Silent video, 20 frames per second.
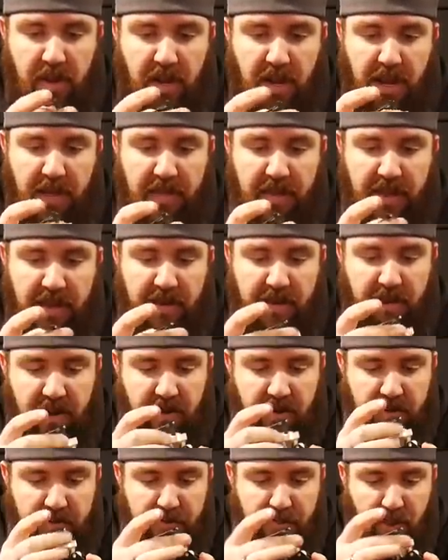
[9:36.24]
and then
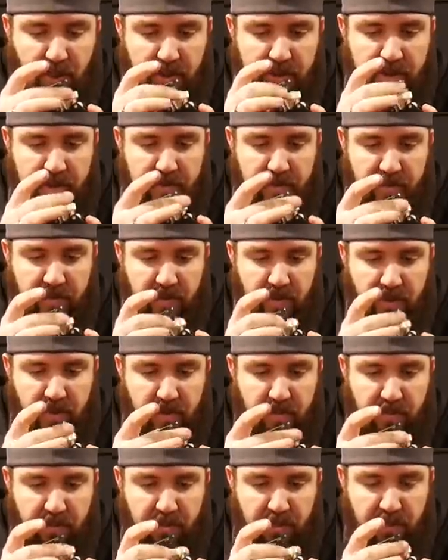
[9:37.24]
pull the,
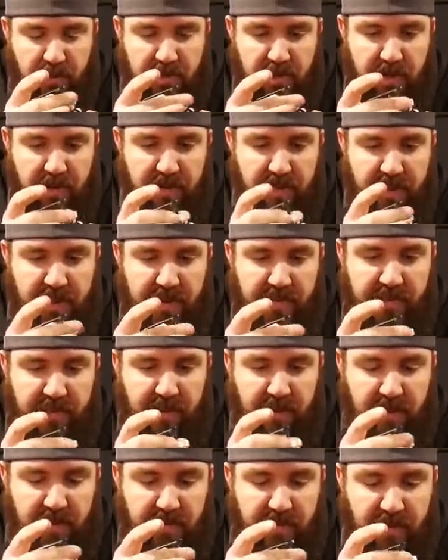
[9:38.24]
turn this
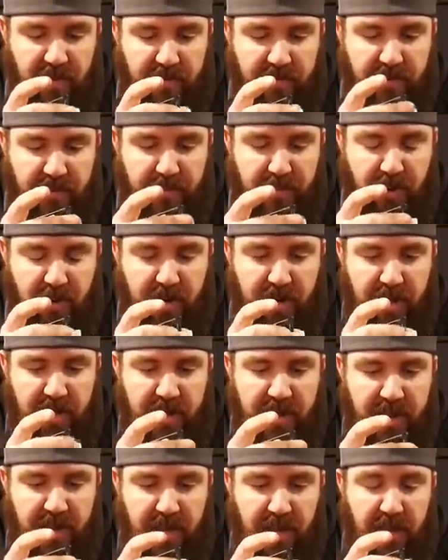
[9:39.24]
silver part
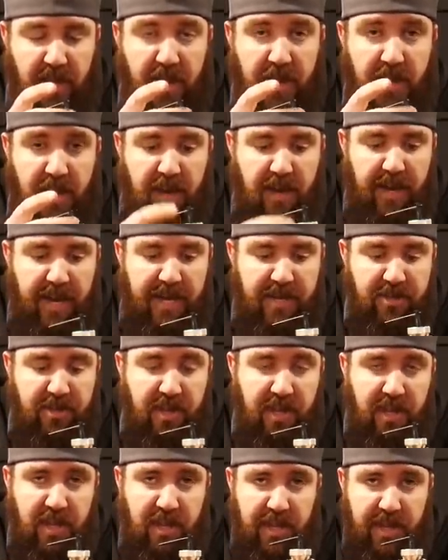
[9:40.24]
in, and it
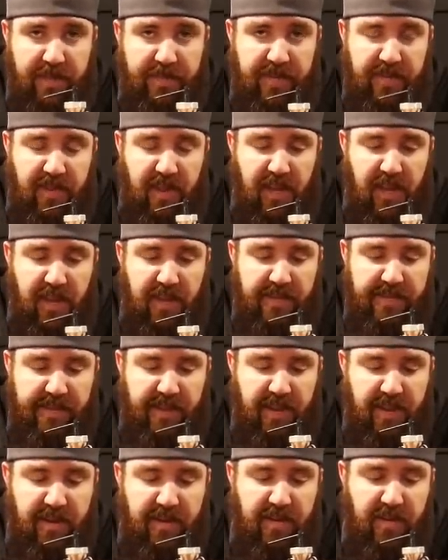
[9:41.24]
actually clamps the ends
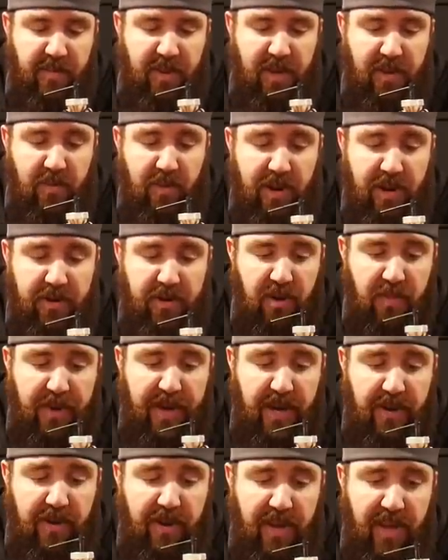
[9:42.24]
in to be around your
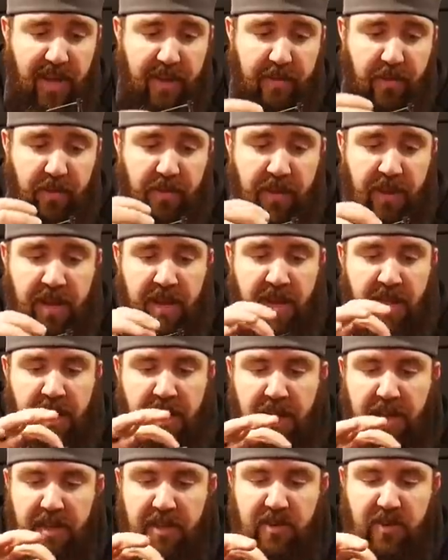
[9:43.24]
battery cable.
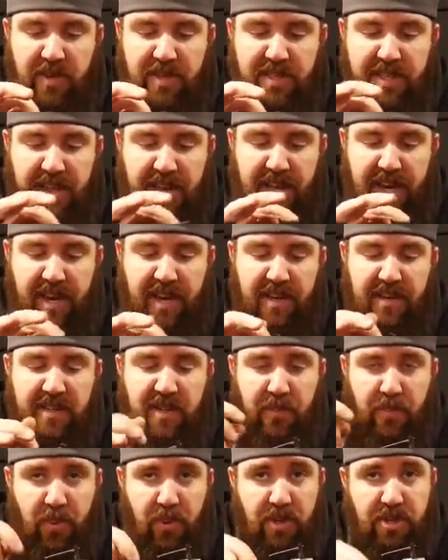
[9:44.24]
Twist that in
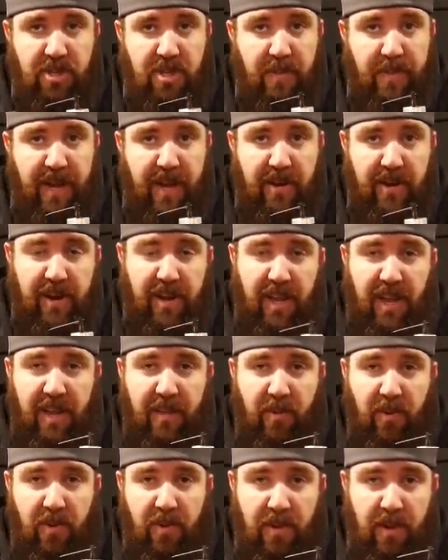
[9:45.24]
to push the battery
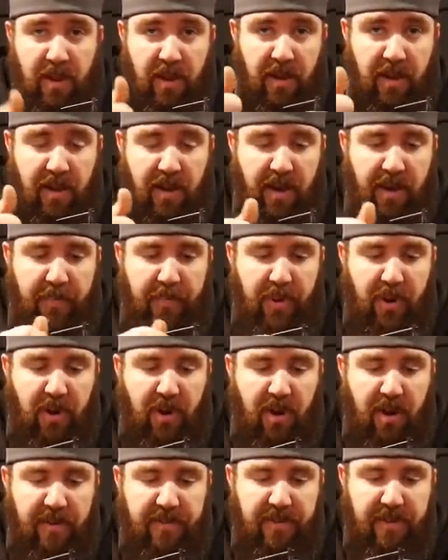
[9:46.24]
cable up
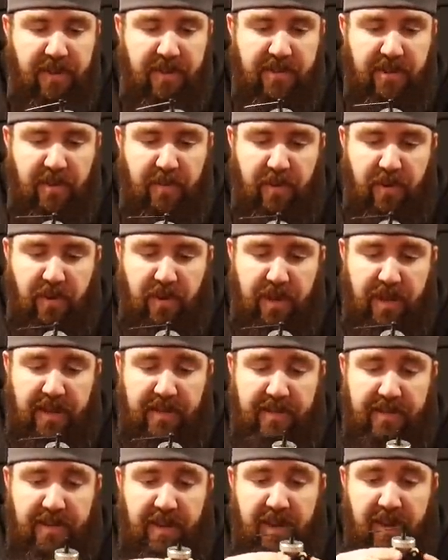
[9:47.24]
off of the terminal
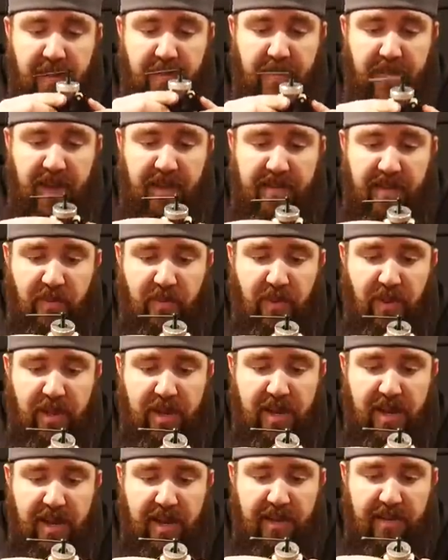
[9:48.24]
ends. Makes it really
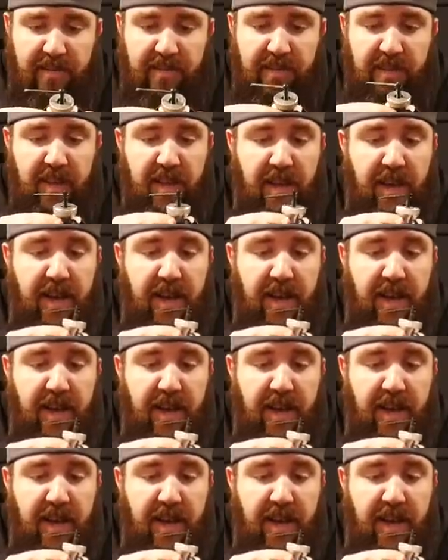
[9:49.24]
nice.